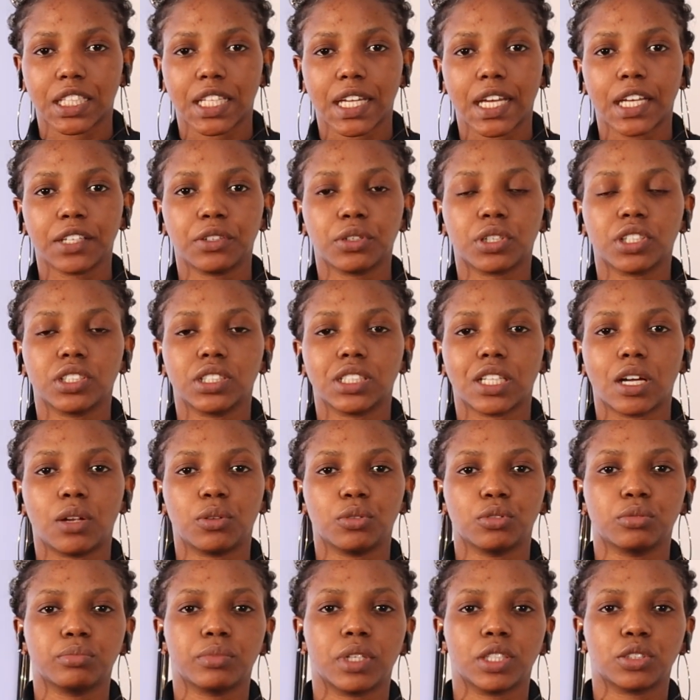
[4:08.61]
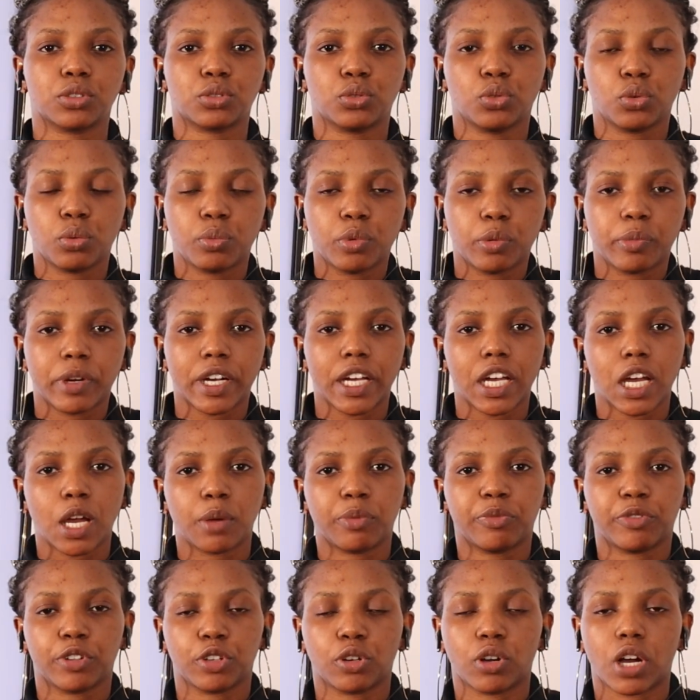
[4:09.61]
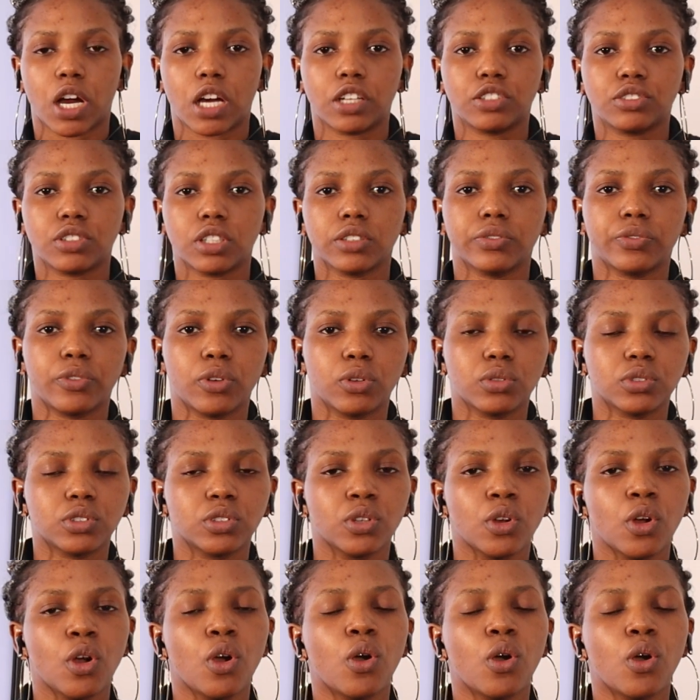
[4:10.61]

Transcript: There you can download MySchool mobile app for your Android phones,